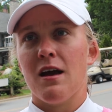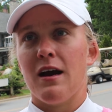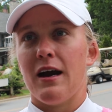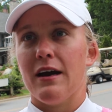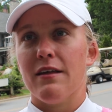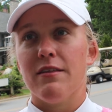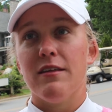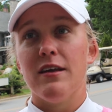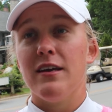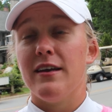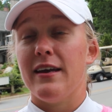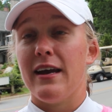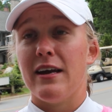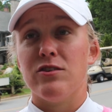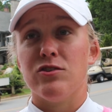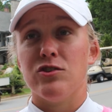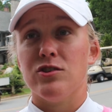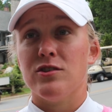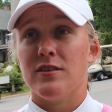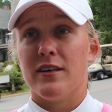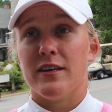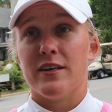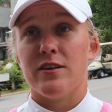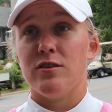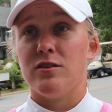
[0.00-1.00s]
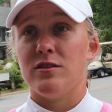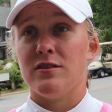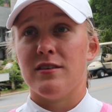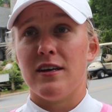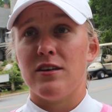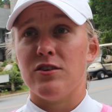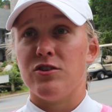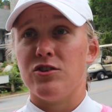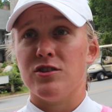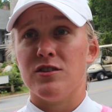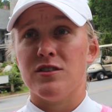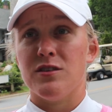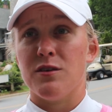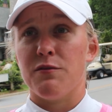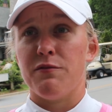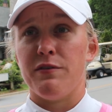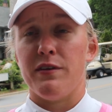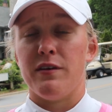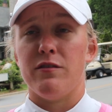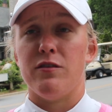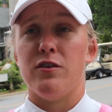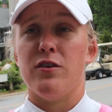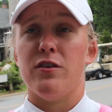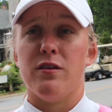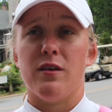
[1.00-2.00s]
I think, yeah, just like you said, just the
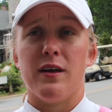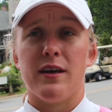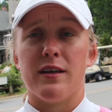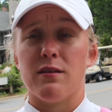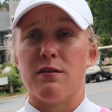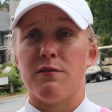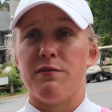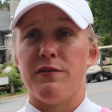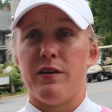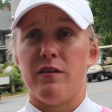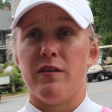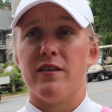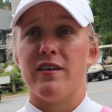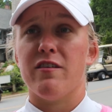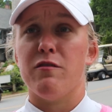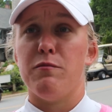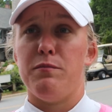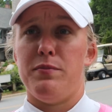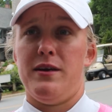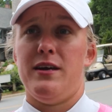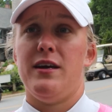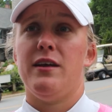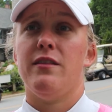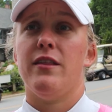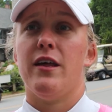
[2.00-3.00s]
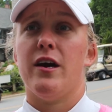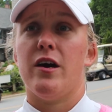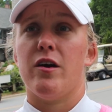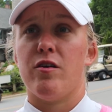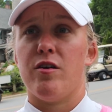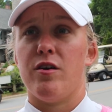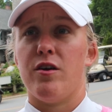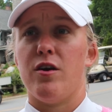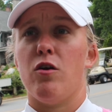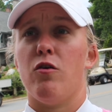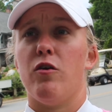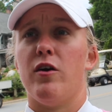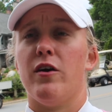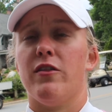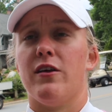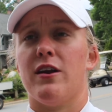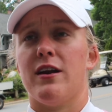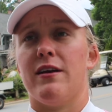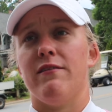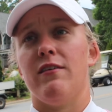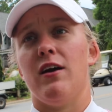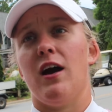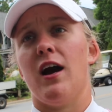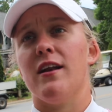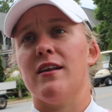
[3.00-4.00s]
feeling of being there and knowing that
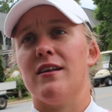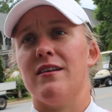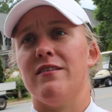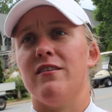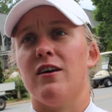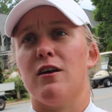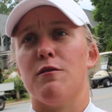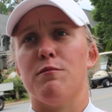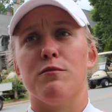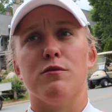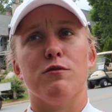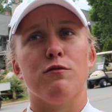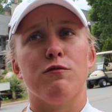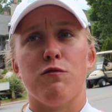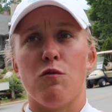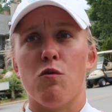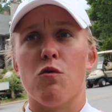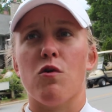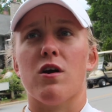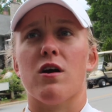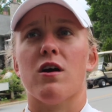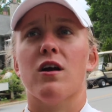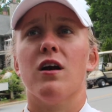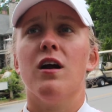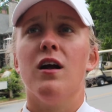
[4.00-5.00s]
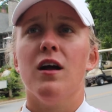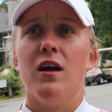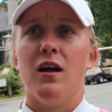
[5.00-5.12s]
I've gotten it done before.